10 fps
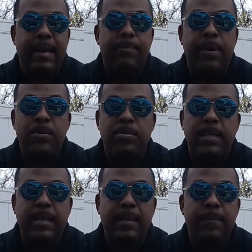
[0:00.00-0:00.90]
not
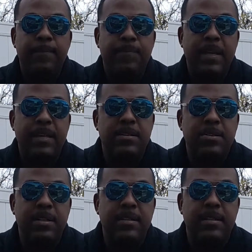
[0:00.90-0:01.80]
boasting. It's
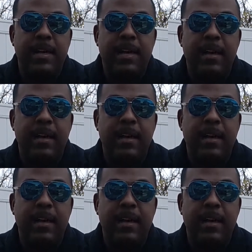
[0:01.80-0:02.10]
just